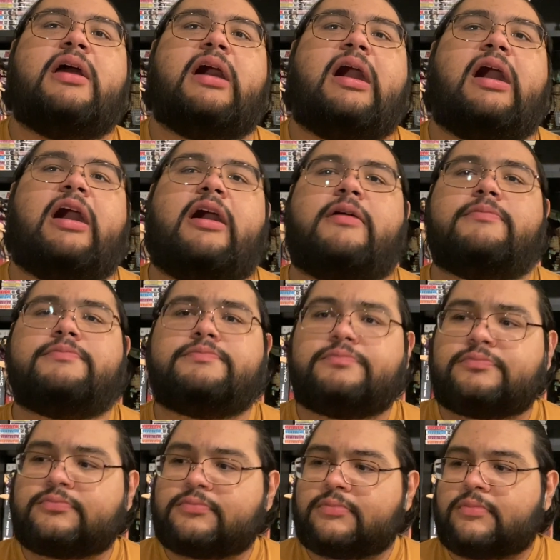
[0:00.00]

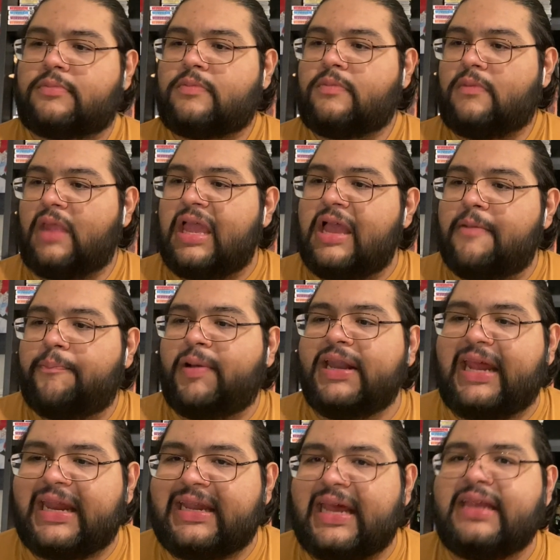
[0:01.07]

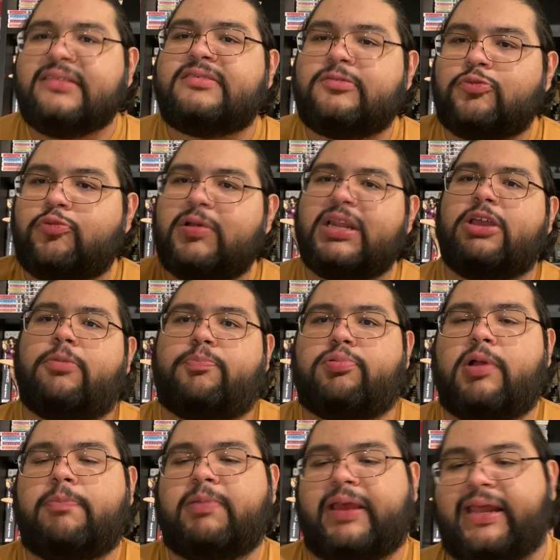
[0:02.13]
But it ends really
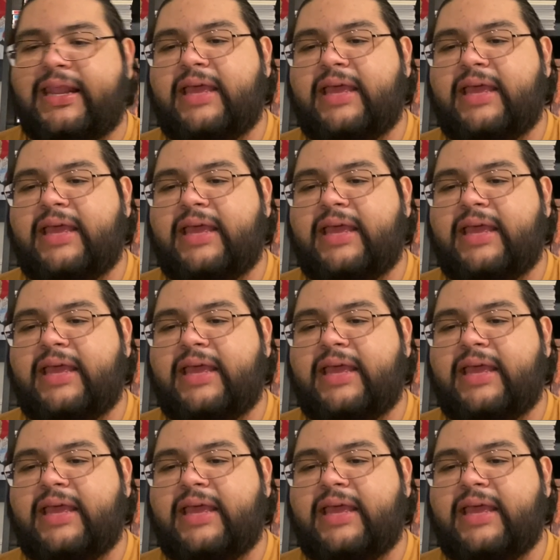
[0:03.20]
abruptly.